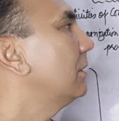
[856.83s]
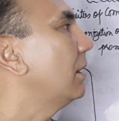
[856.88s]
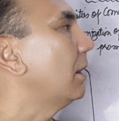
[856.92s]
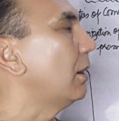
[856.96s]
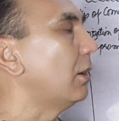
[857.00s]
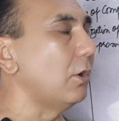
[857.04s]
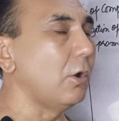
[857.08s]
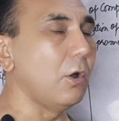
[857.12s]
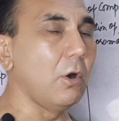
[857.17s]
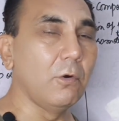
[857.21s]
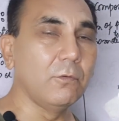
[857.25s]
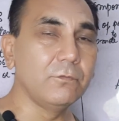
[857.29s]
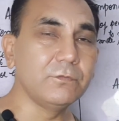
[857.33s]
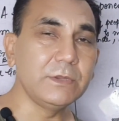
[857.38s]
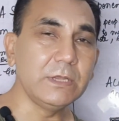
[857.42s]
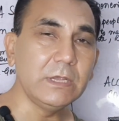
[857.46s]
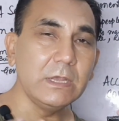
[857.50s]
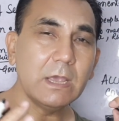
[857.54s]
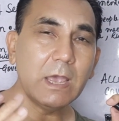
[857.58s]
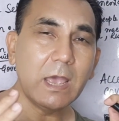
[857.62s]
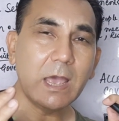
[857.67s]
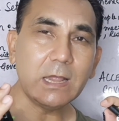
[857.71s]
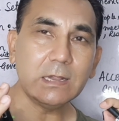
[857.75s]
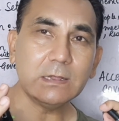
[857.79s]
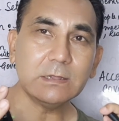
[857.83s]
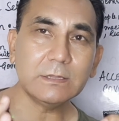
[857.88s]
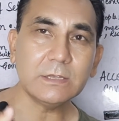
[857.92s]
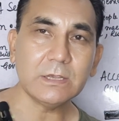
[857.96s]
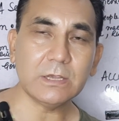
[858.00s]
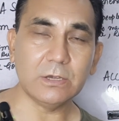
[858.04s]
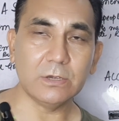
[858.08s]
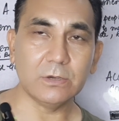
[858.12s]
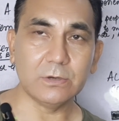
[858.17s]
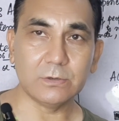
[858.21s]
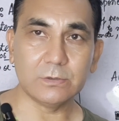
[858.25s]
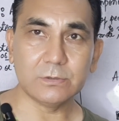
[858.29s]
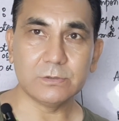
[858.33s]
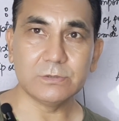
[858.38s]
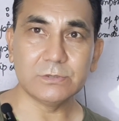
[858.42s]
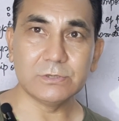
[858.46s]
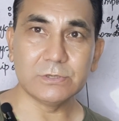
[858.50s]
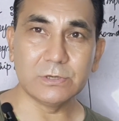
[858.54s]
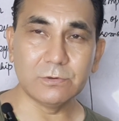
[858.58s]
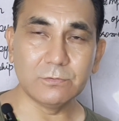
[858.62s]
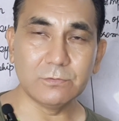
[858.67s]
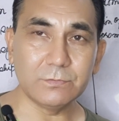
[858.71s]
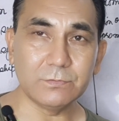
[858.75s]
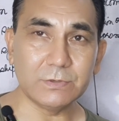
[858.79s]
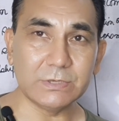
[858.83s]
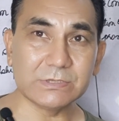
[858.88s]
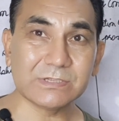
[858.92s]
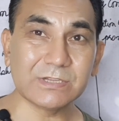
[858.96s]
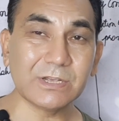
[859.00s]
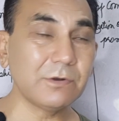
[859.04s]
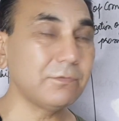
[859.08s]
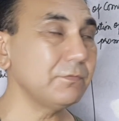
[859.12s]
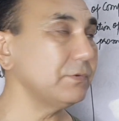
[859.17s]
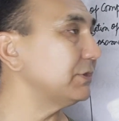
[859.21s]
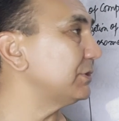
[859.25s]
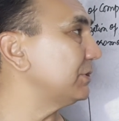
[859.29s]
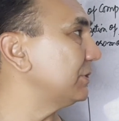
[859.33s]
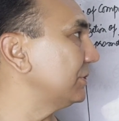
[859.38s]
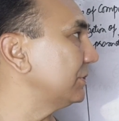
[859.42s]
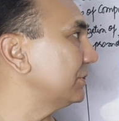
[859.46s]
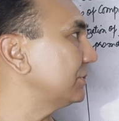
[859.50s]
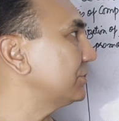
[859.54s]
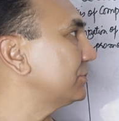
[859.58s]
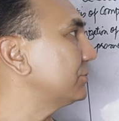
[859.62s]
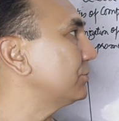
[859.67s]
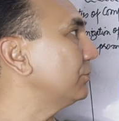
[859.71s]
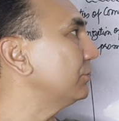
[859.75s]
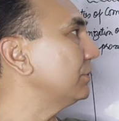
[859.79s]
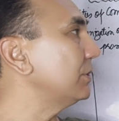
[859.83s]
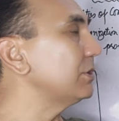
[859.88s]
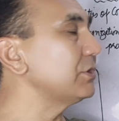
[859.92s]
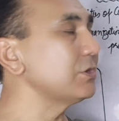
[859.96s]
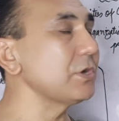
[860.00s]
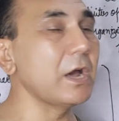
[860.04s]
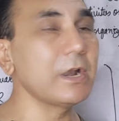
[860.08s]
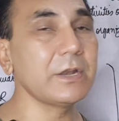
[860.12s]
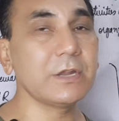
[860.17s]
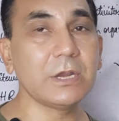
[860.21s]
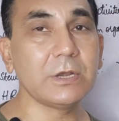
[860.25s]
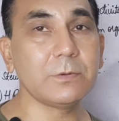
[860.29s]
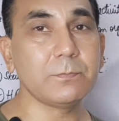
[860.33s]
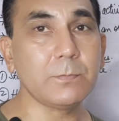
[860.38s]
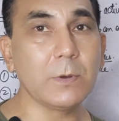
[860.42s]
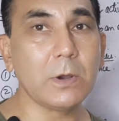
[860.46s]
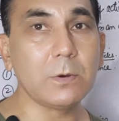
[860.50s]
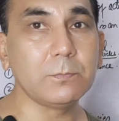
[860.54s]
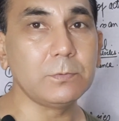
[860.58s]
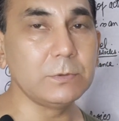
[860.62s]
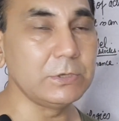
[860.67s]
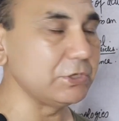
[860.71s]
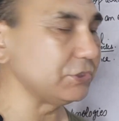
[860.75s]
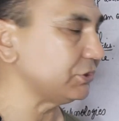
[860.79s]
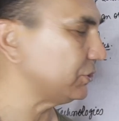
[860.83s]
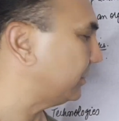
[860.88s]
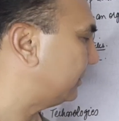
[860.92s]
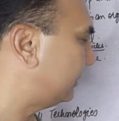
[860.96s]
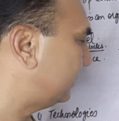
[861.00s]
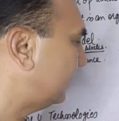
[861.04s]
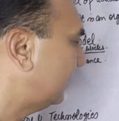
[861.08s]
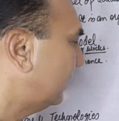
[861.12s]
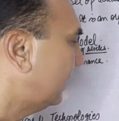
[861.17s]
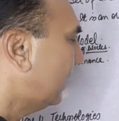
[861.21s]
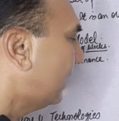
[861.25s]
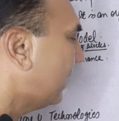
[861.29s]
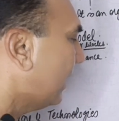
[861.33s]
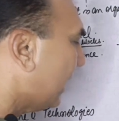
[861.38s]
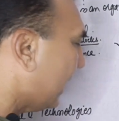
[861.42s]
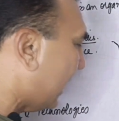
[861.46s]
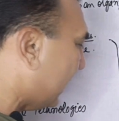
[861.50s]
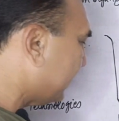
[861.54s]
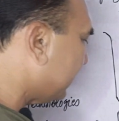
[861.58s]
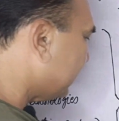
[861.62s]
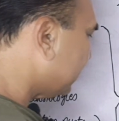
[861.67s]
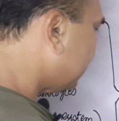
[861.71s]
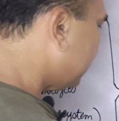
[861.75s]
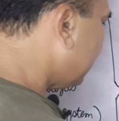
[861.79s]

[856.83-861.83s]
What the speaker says: of the healthcare delivery services to the target population. And the